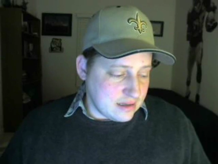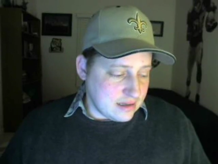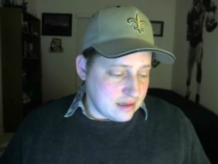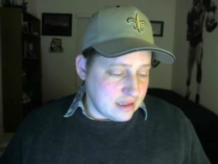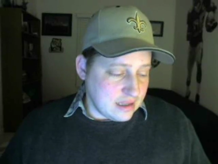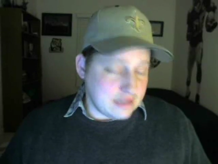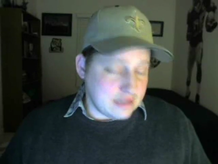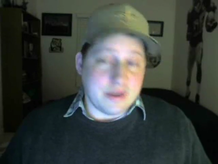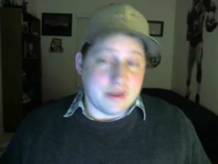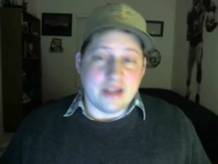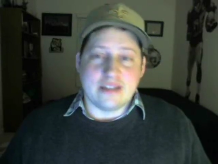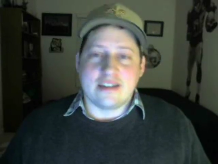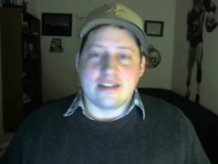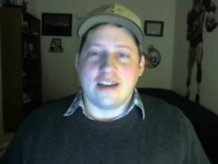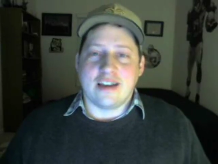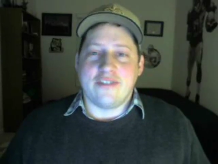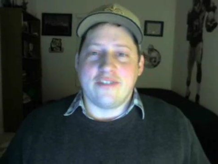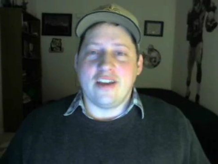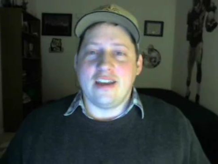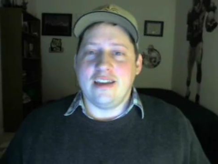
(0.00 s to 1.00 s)
it's been a
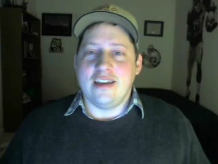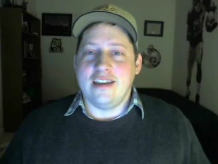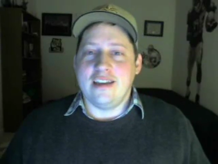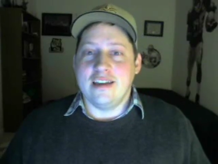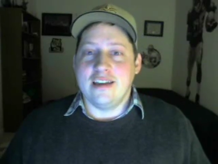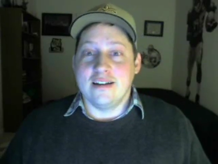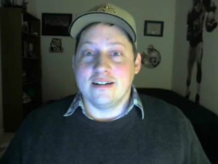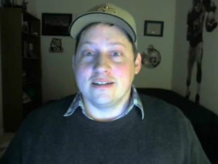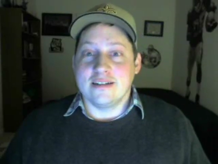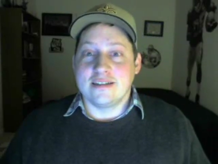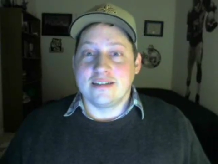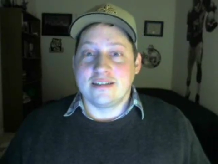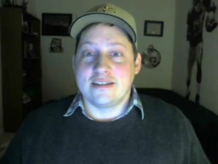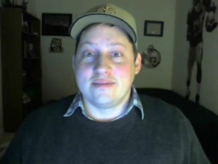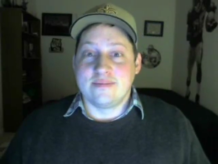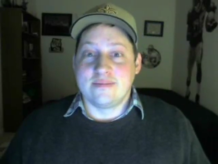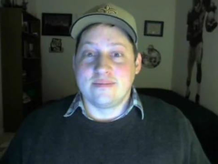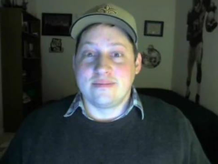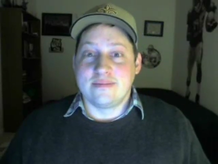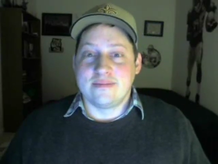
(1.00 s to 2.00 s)
tough 8 years.
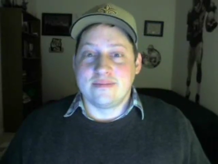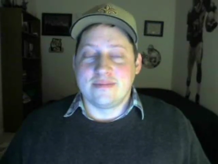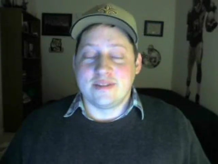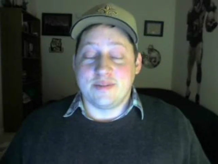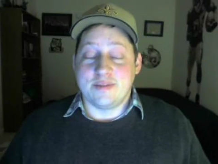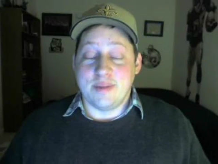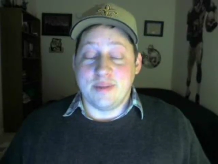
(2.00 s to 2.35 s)
It's